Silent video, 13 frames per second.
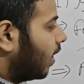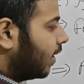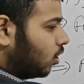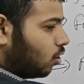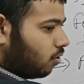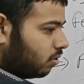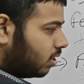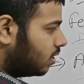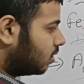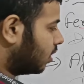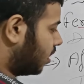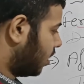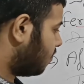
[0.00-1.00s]
any of
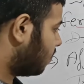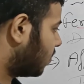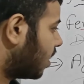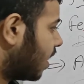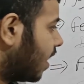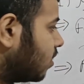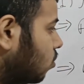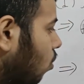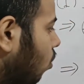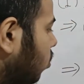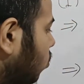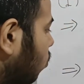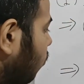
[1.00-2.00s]
these three, it
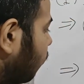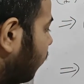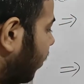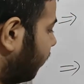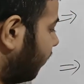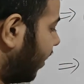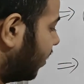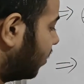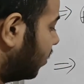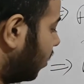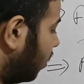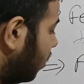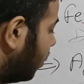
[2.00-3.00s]
also affects
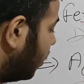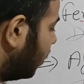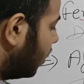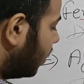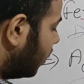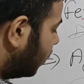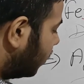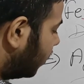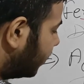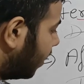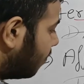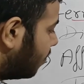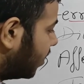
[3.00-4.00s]
the
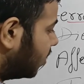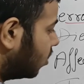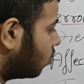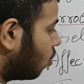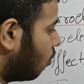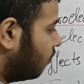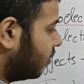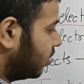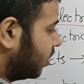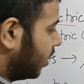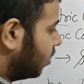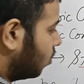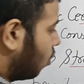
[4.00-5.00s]
temperature
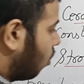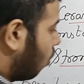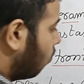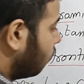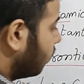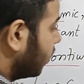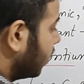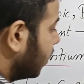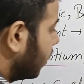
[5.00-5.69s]
coefficient of